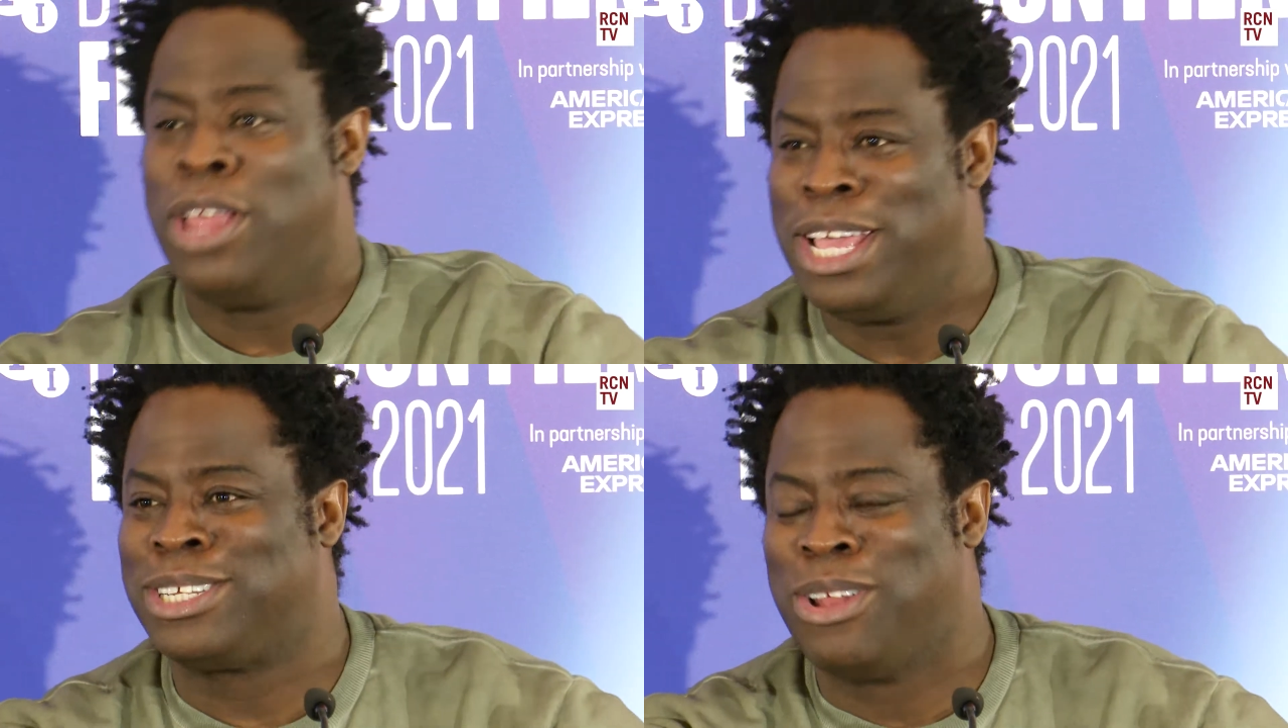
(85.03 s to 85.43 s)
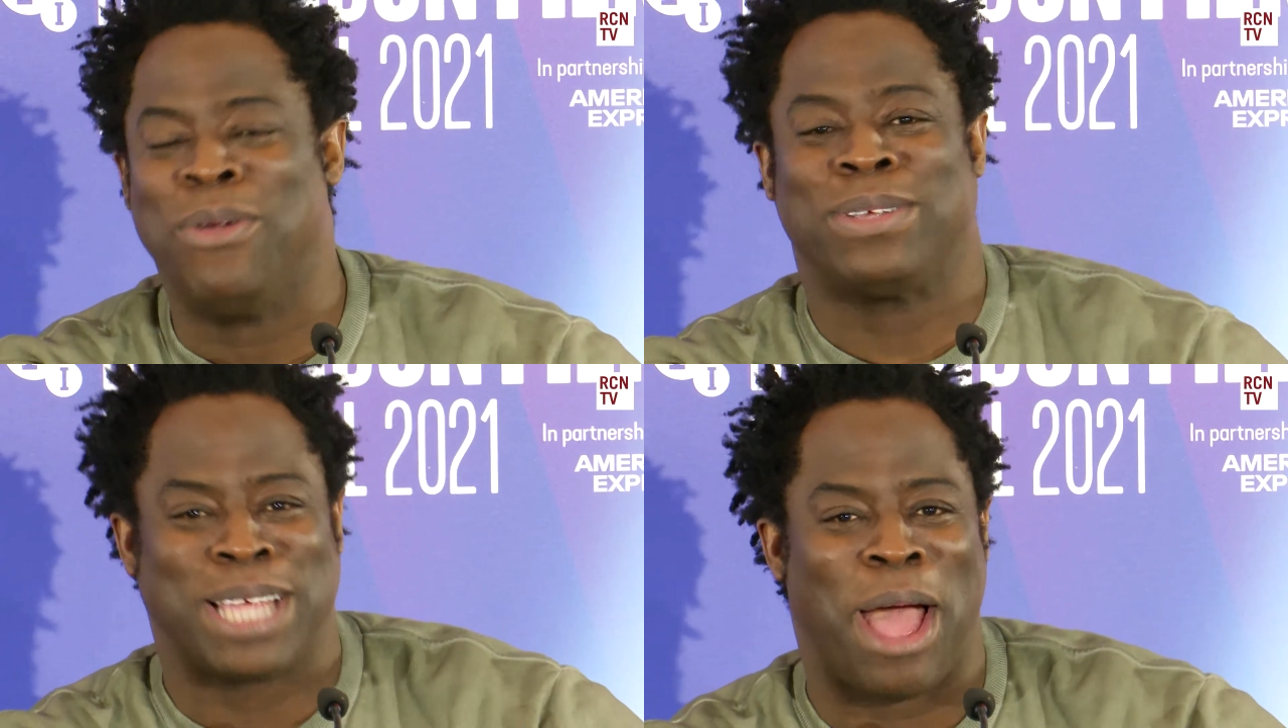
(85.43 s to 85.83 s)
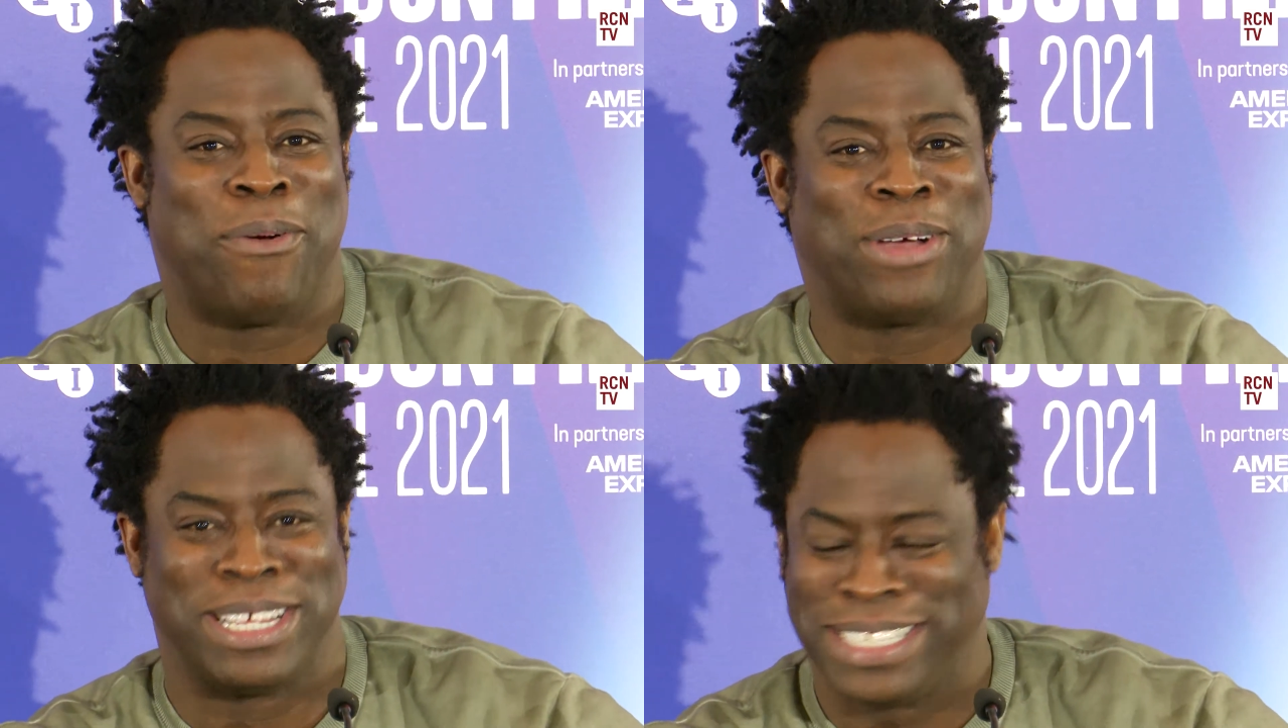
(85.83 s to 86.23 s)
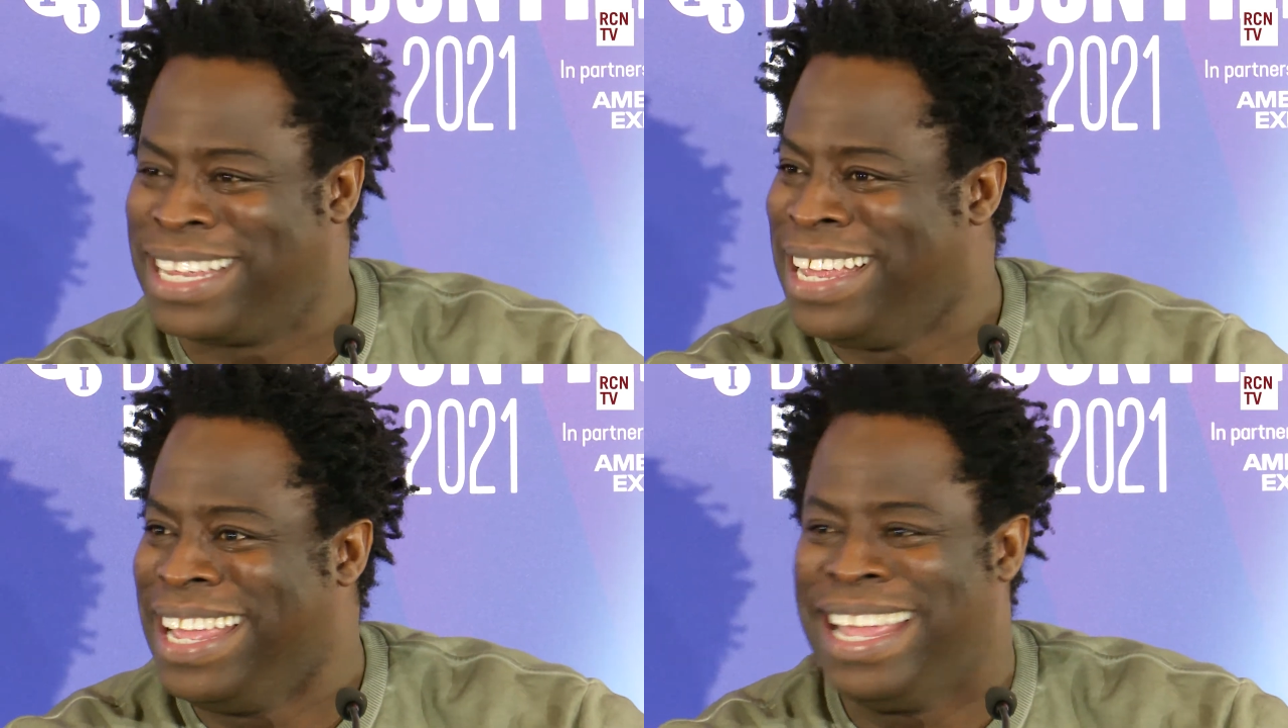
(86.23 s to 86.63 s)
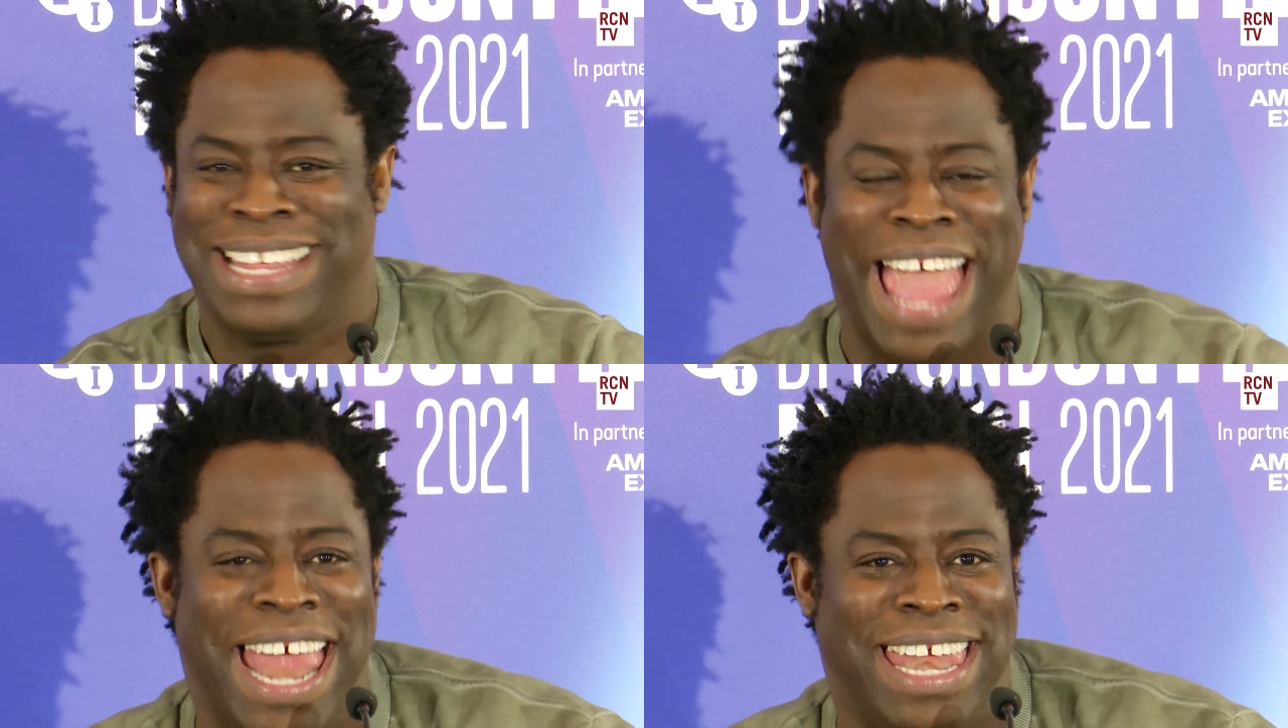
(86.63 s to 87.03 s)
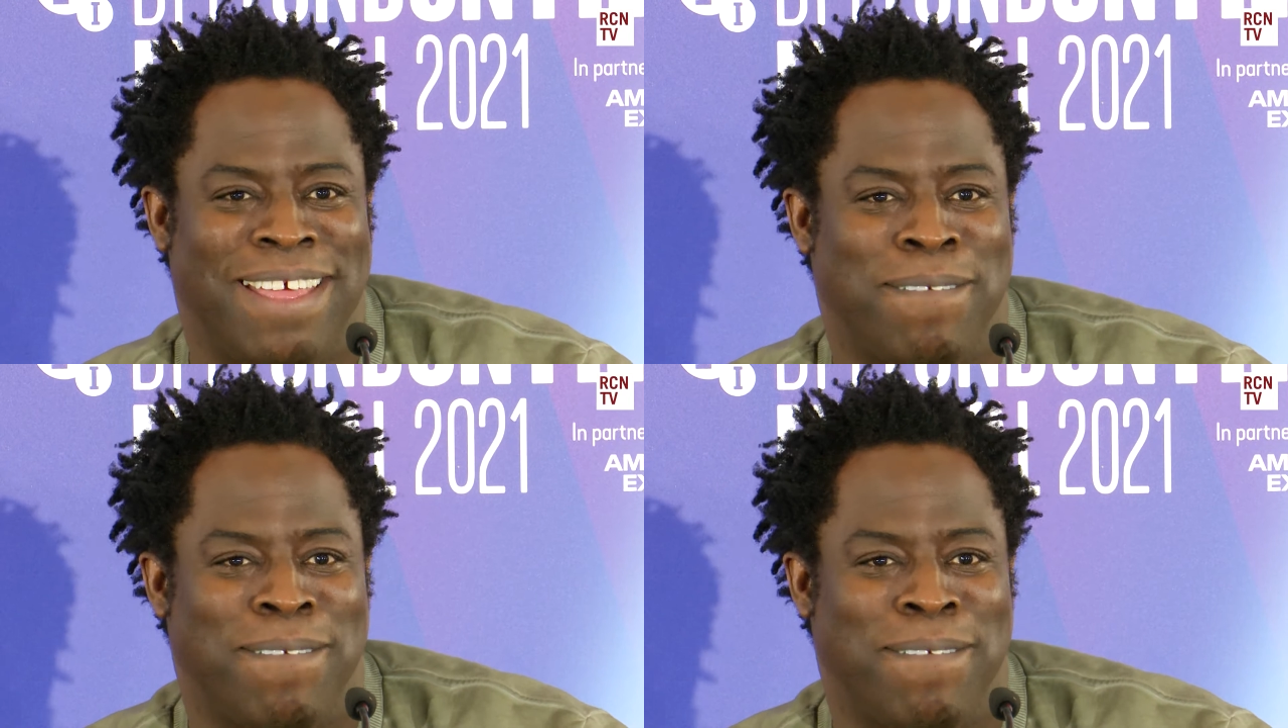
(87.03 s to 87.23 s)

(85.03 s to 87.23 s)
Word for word: is Luke Skywalker's yeah. dad?